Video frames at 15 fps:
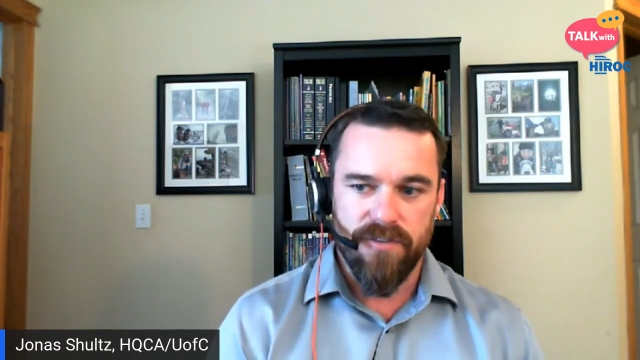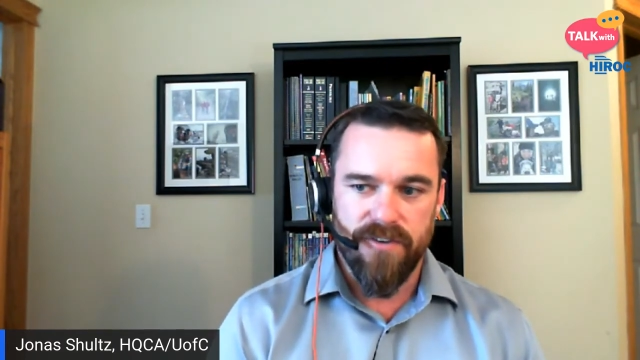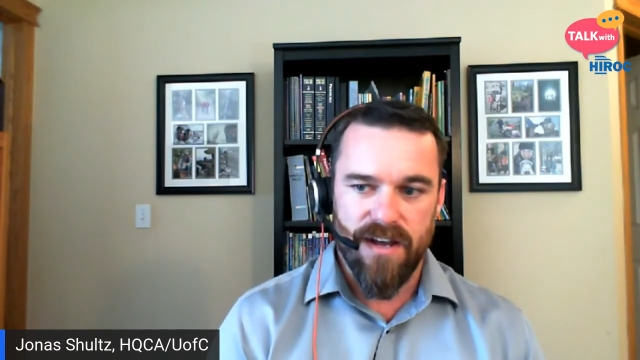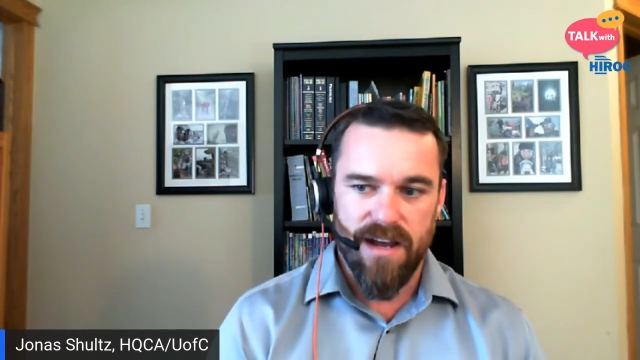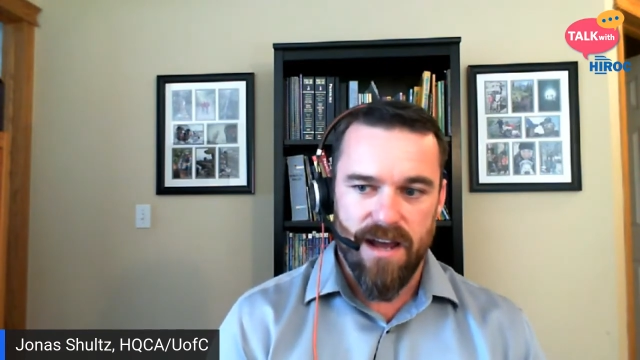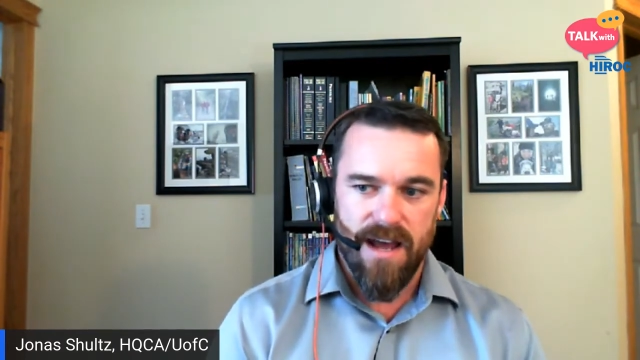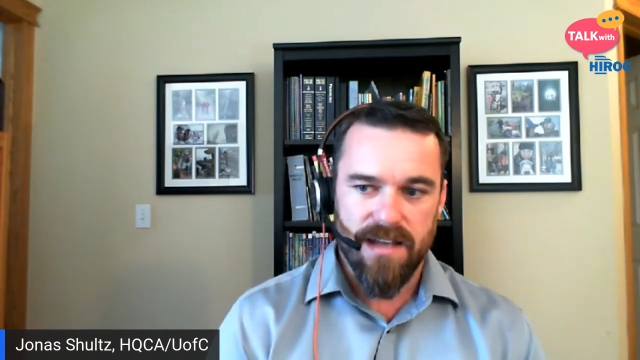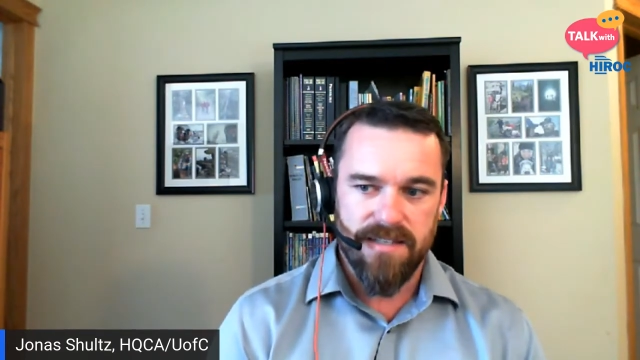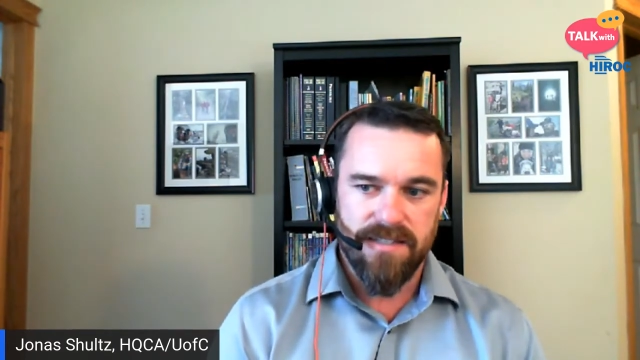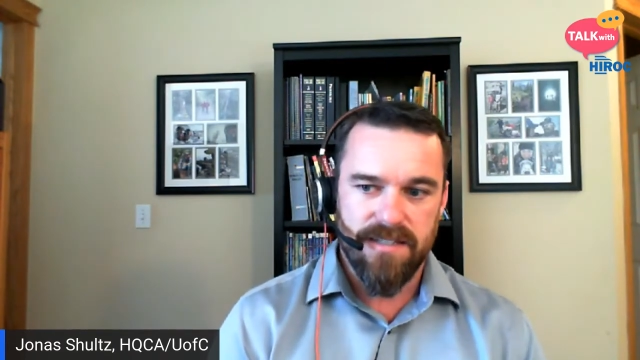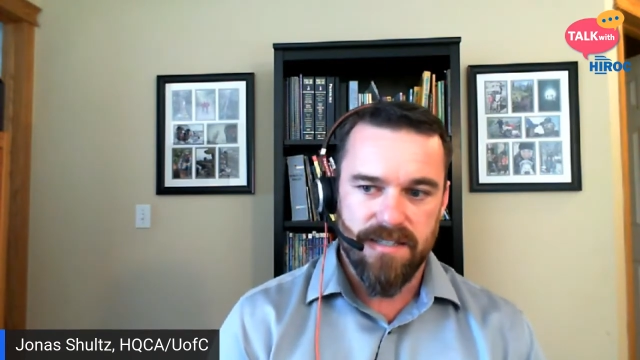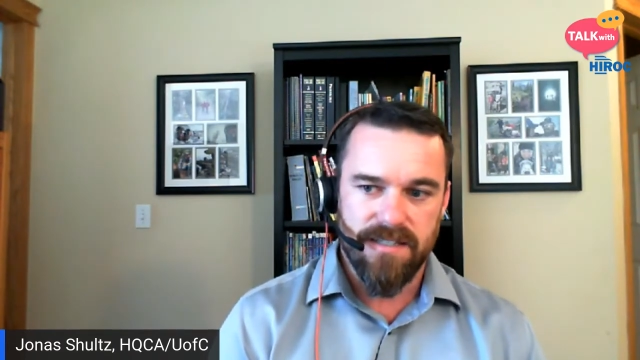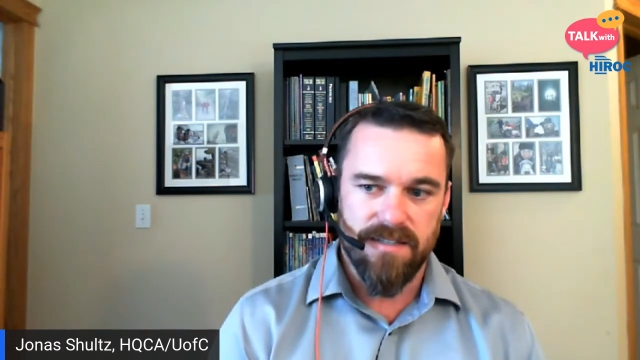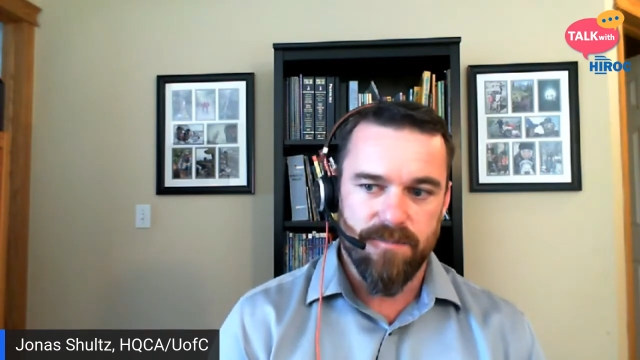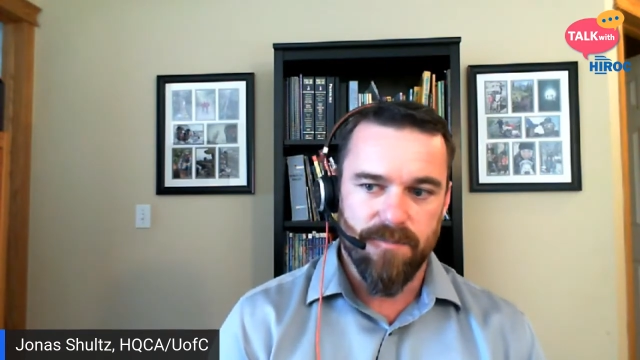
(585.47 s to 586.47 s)
of a
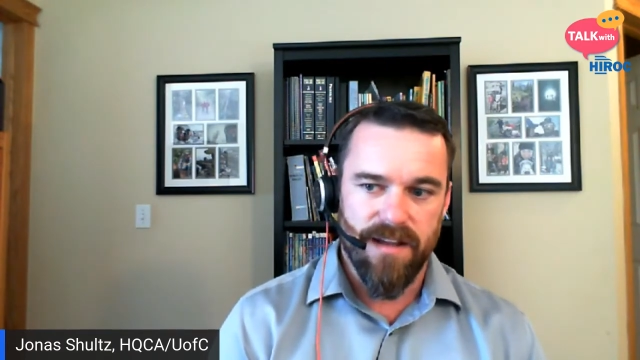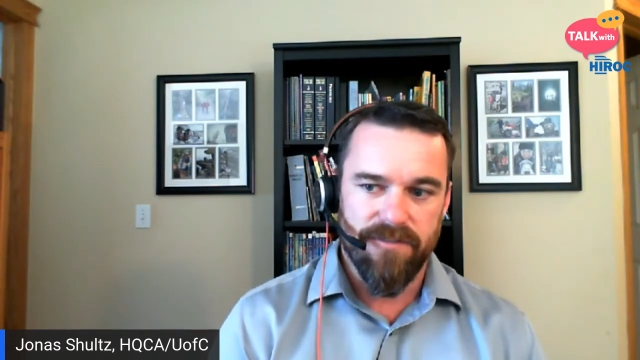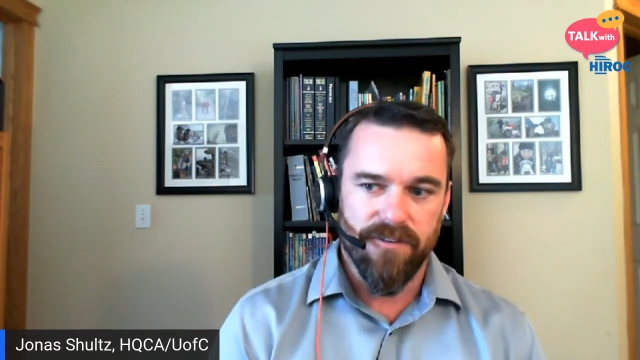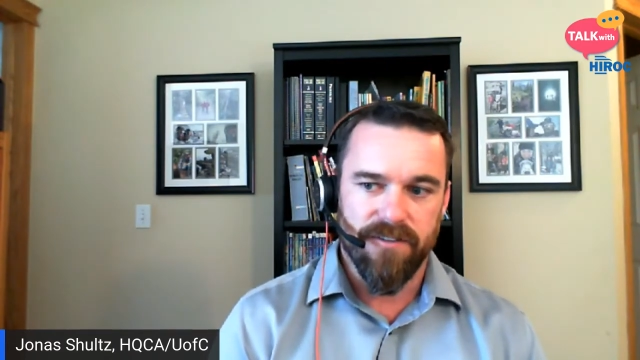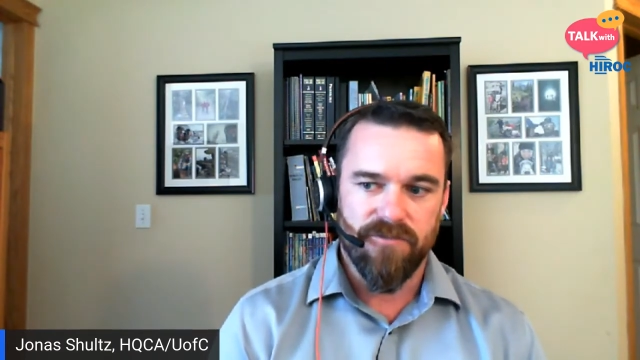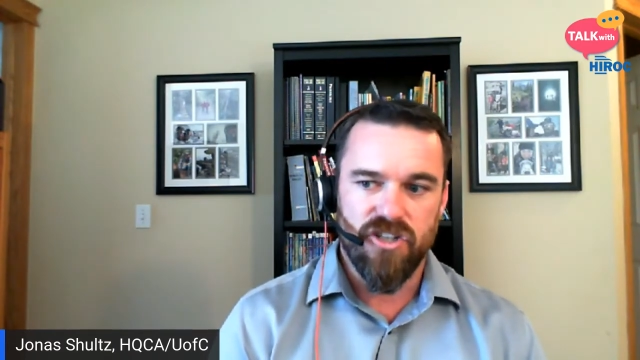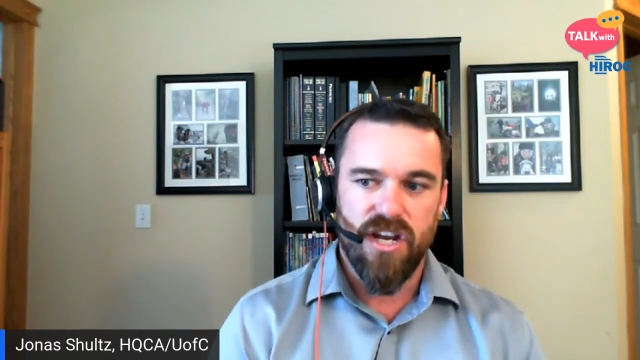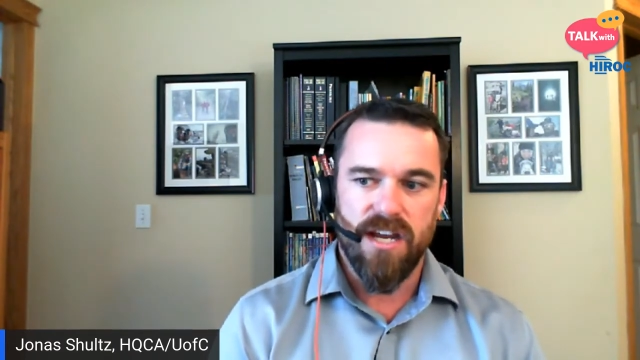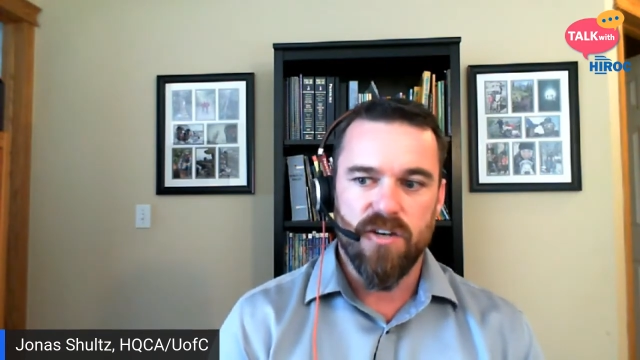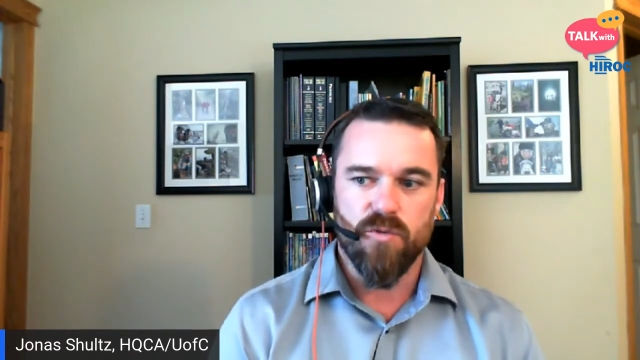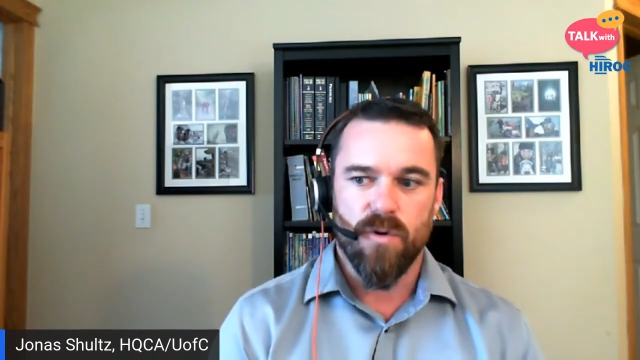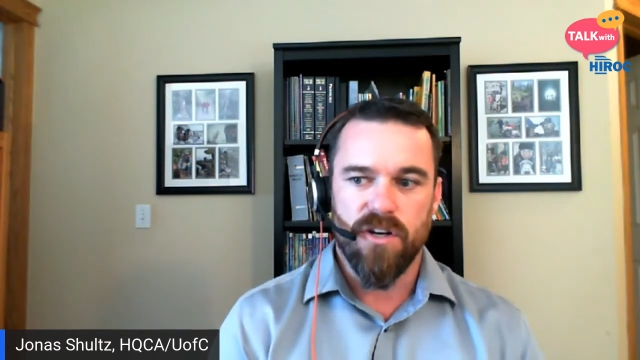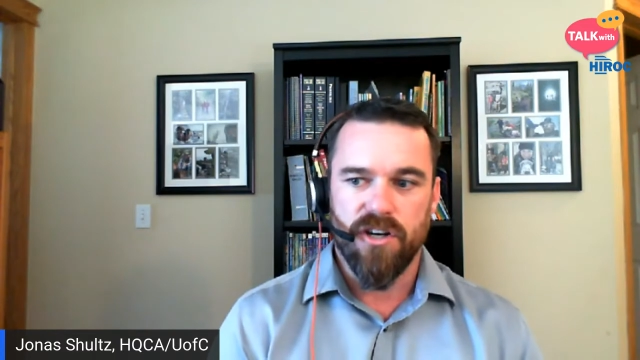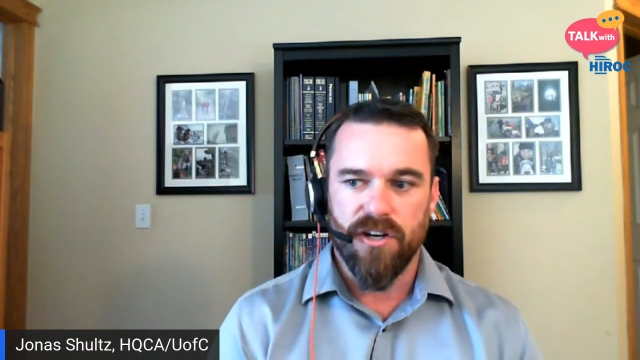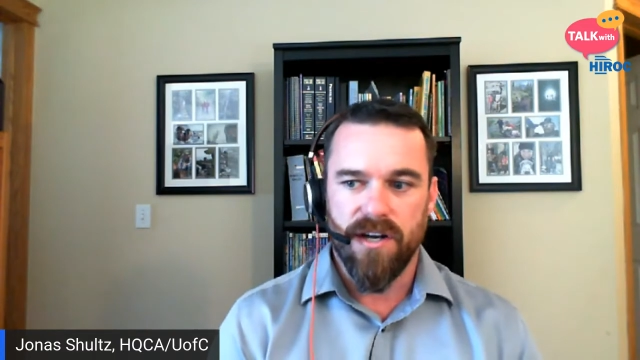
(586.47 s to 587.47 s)
system level of change
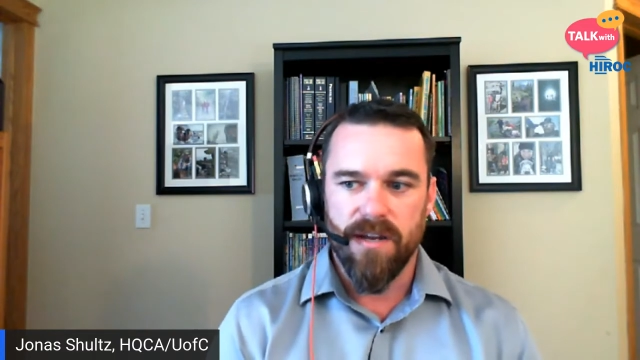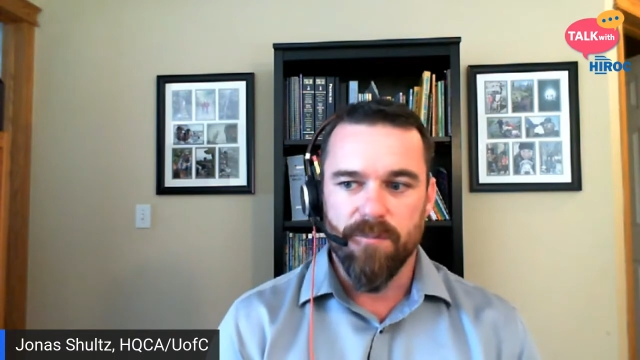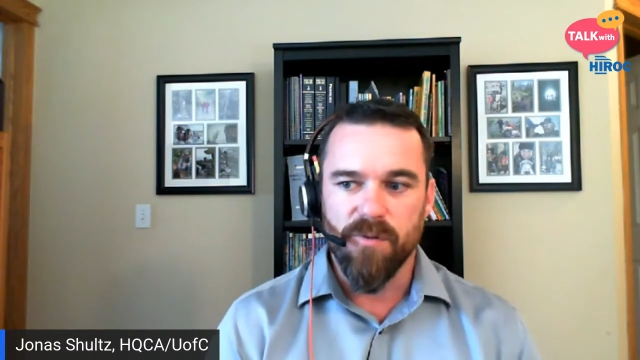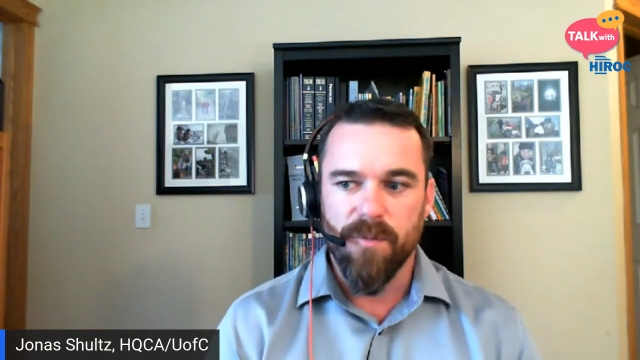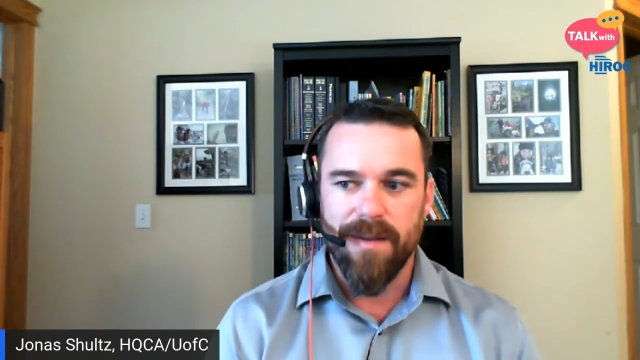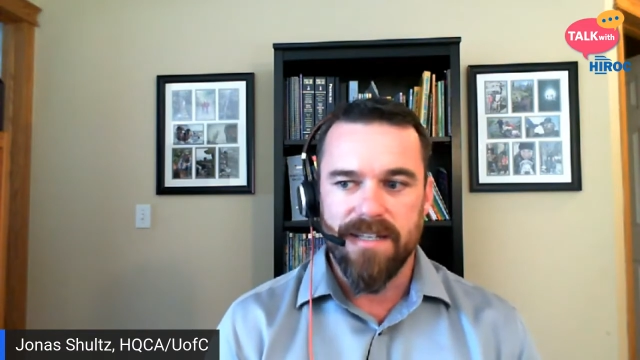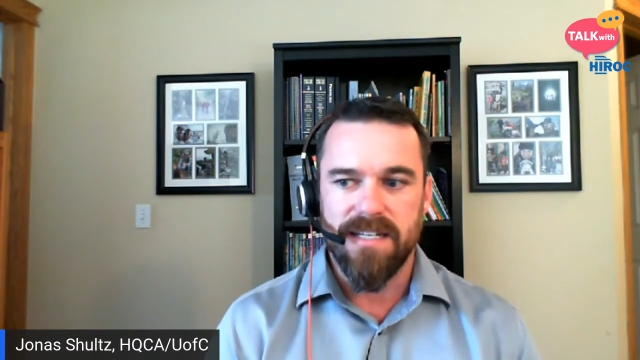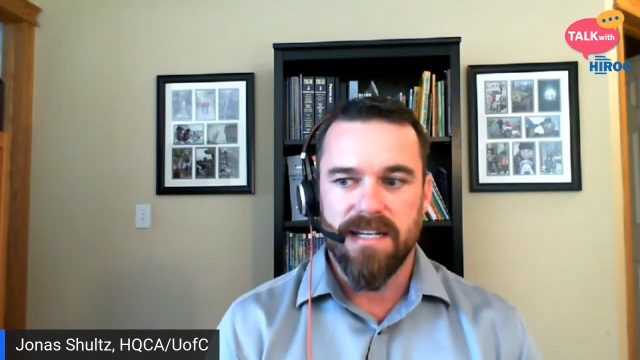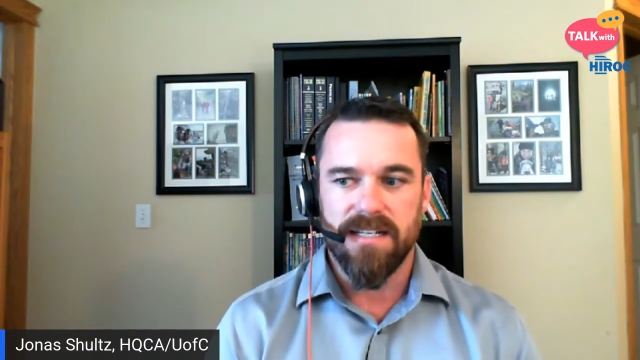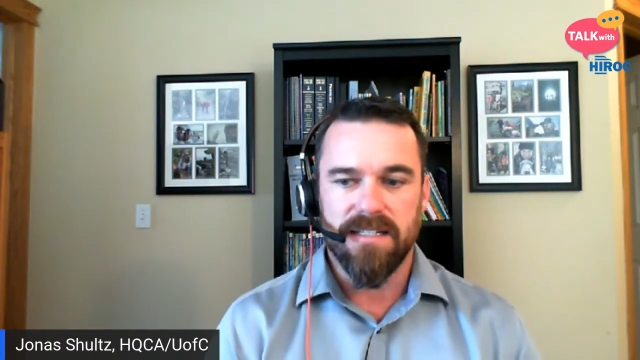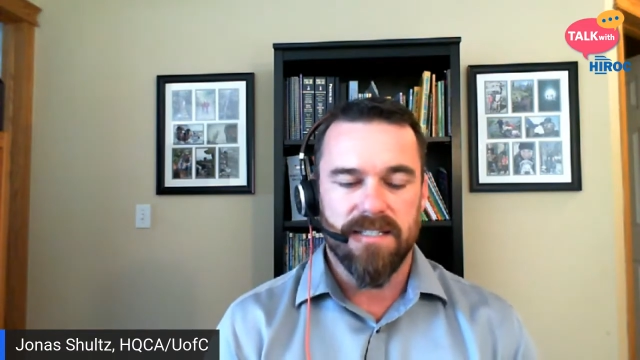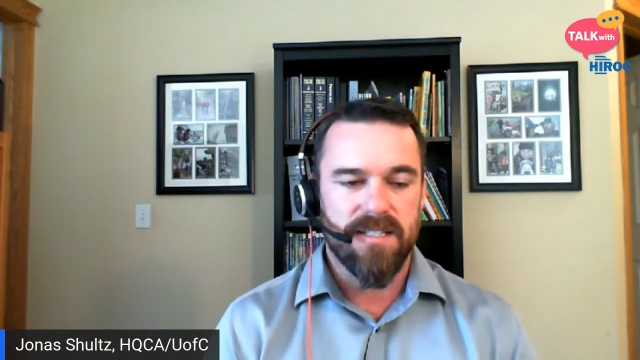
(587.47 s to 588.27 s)
where you're implementing,